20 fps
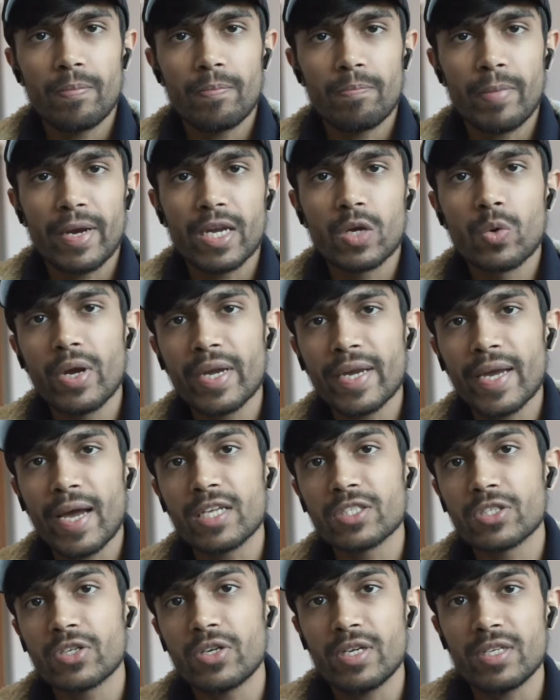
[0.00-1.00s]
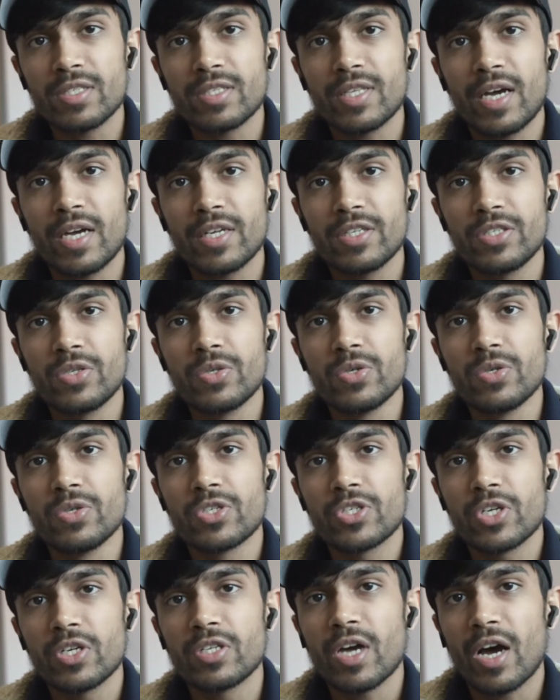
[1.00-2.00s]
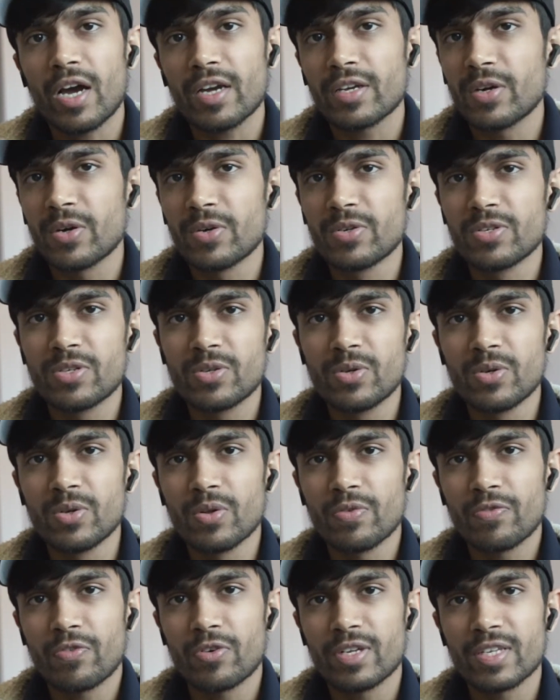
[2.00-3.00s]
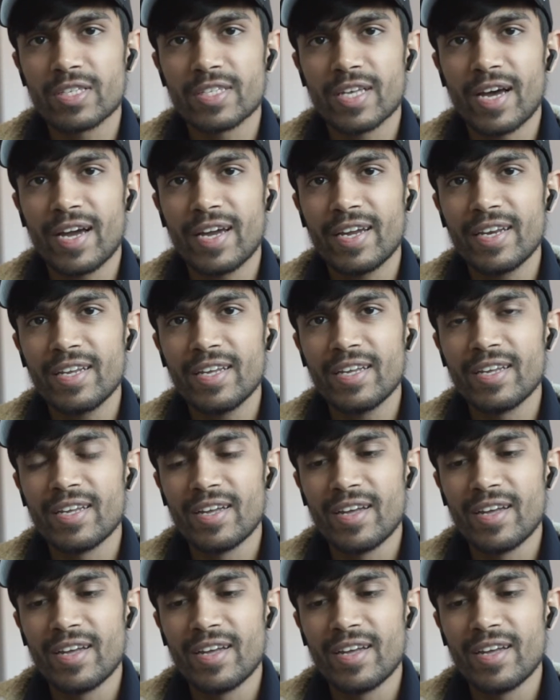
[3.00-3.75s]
My quick answer is that you should not go to school for design,